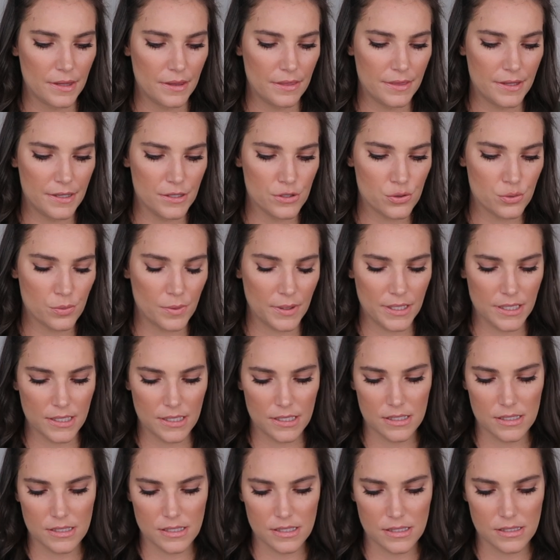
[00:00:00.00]
this one
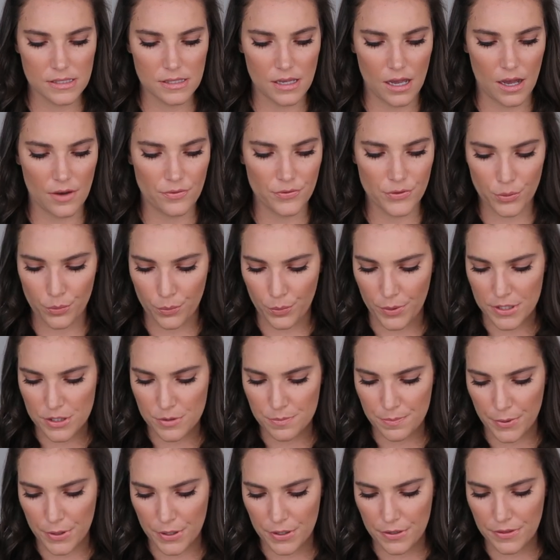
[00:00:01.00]
is soft
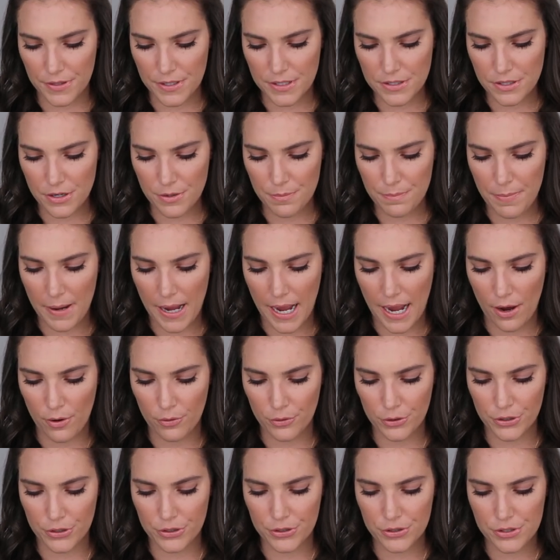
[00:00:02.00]
whisper these are
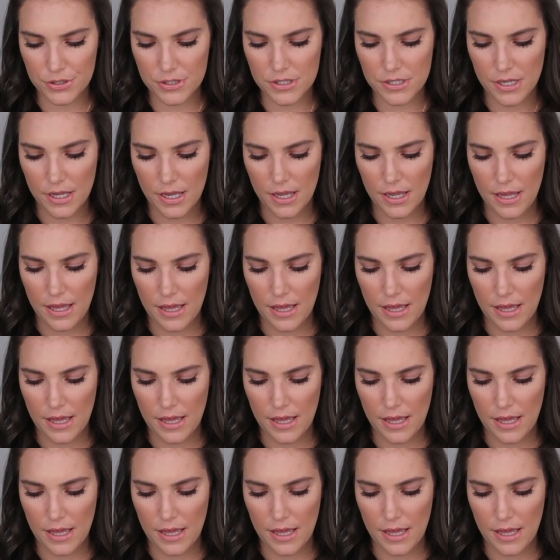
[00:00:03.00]
powders